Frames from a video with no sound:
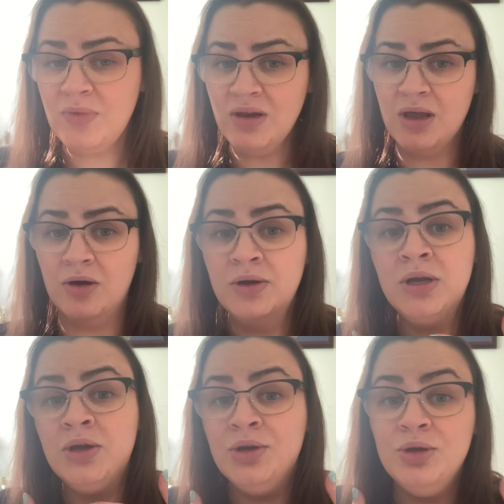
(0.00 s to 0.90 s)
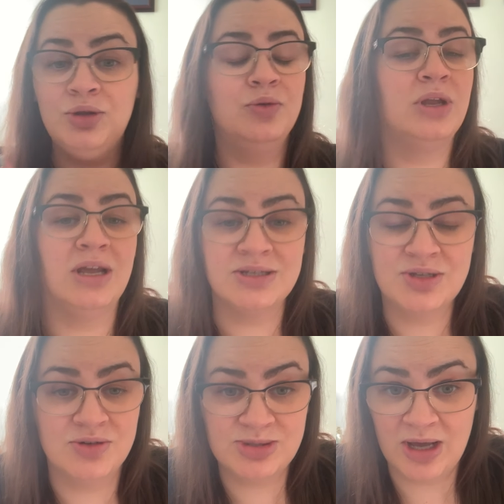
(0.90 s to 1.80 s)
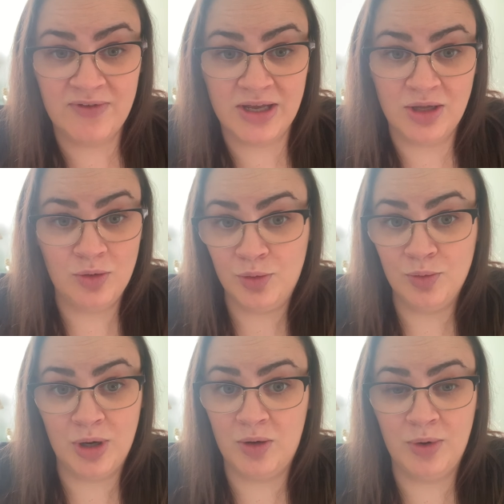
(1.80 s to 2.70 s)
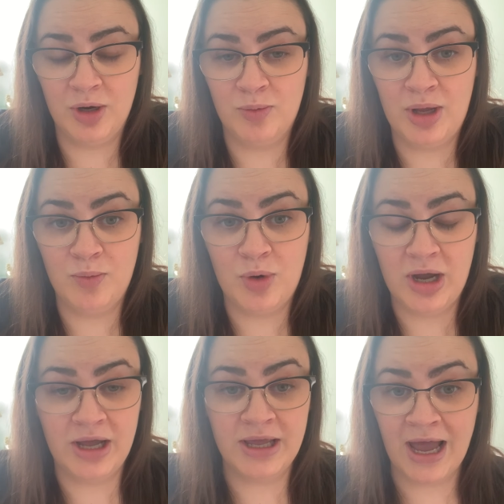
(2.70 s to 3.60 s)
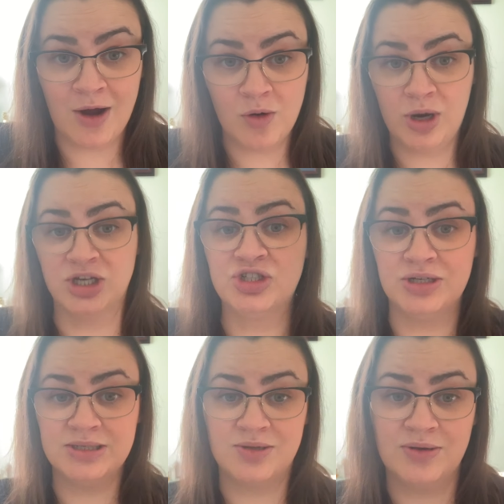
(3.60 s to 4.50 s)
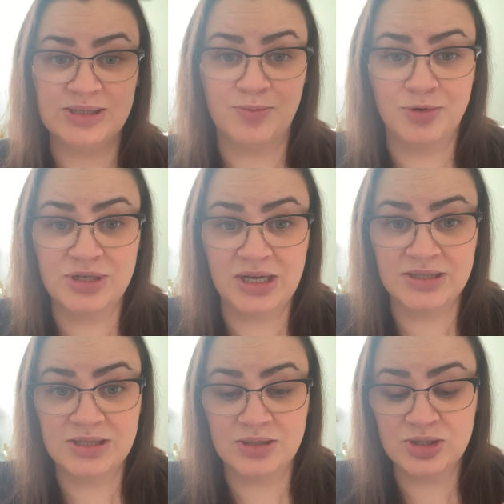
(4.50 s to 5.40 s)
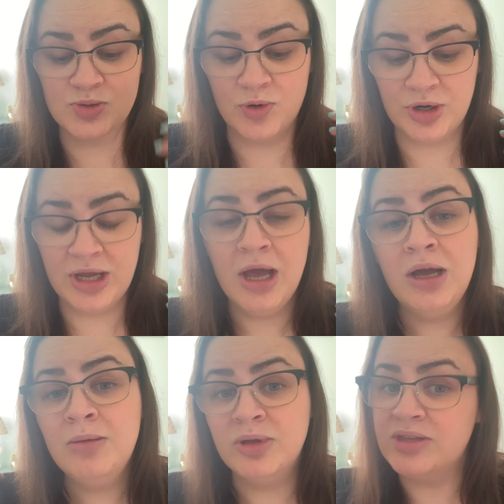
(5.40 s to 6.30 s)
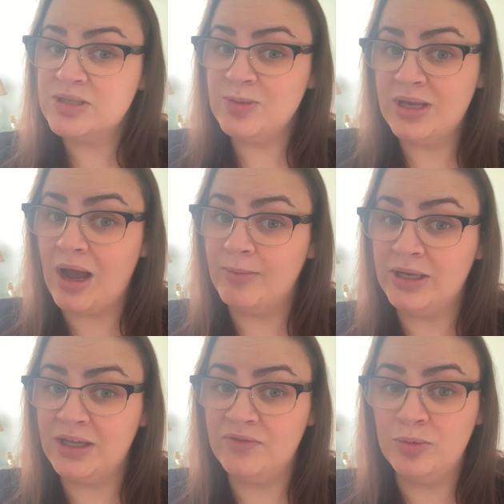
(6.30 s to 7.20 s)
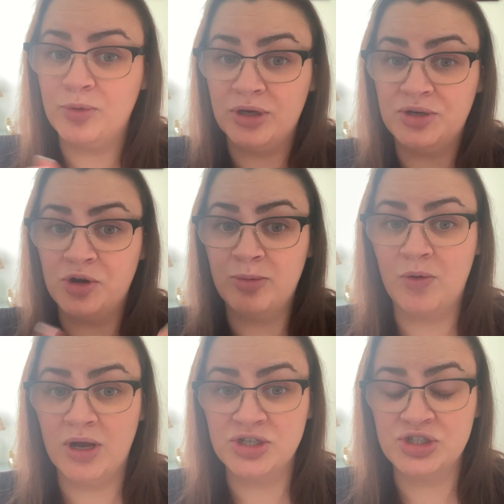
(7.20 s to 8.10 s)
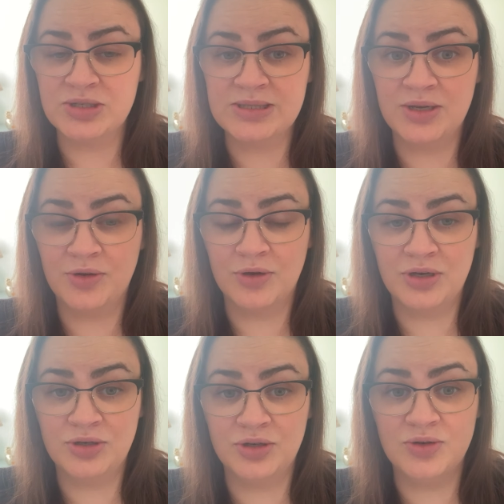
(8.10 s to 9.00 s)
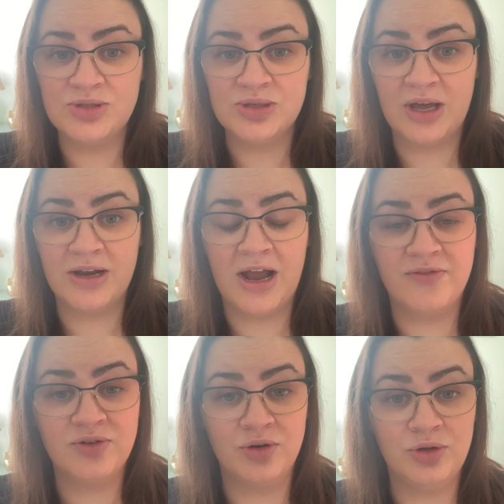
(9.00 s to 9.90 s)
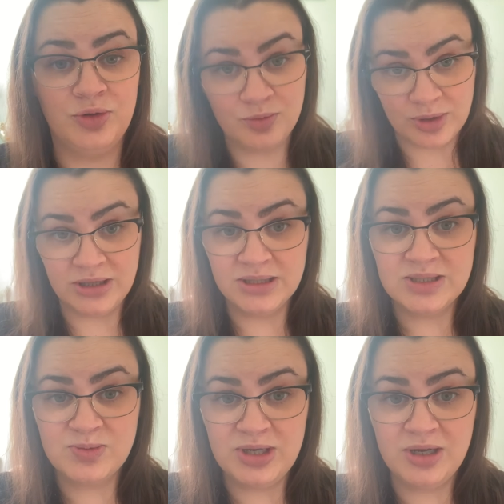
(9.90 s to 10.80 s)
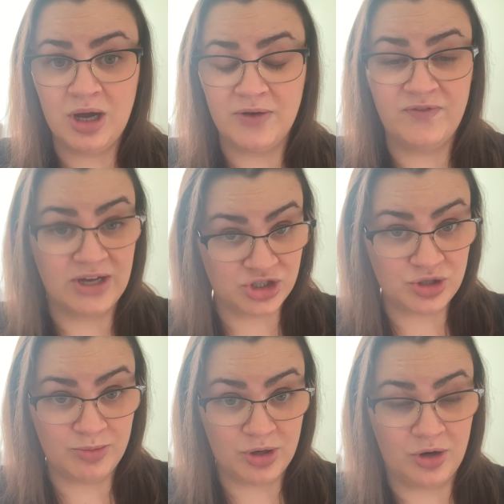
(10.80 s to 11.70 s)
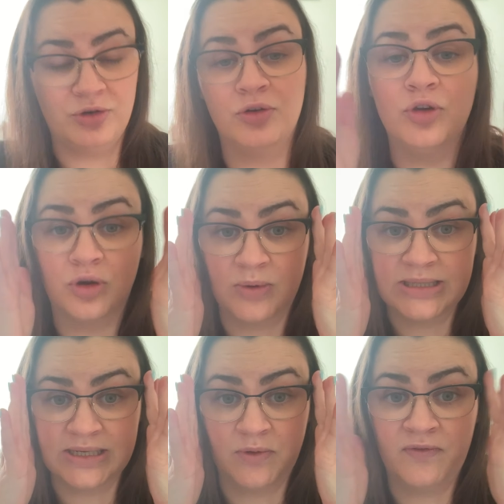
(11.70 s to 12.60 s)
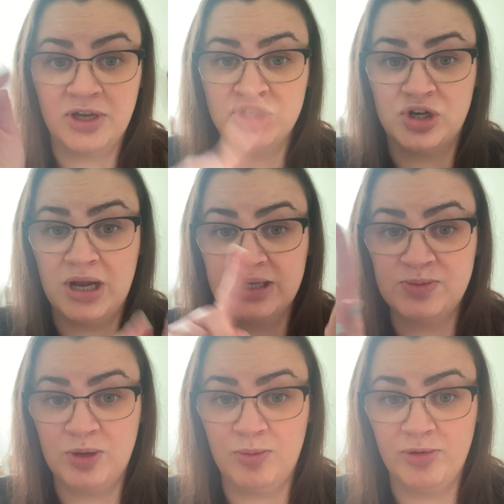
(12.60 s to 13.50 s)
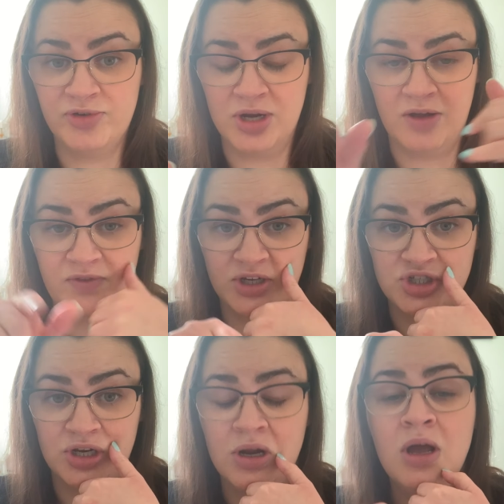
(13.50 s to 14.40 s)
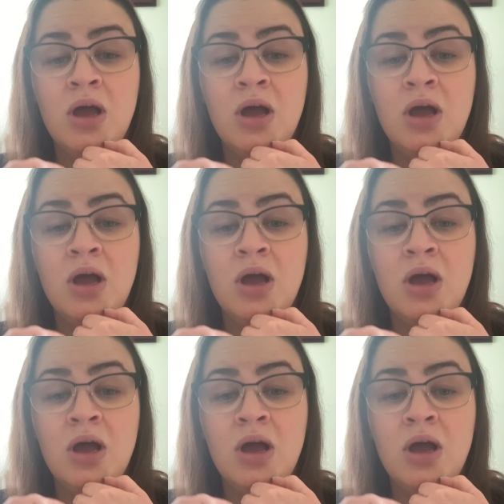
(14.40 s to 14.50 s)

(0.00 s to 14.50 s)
Now, you can ask yourself any who, what, where, when, why, how question as long as it pertains to the story. But this week, I'm going to give you predetermined questions that you're going to do so that after you read this week a fiction book on your own, you're going to want to stick with fiction. Next week, we move to nonfiction.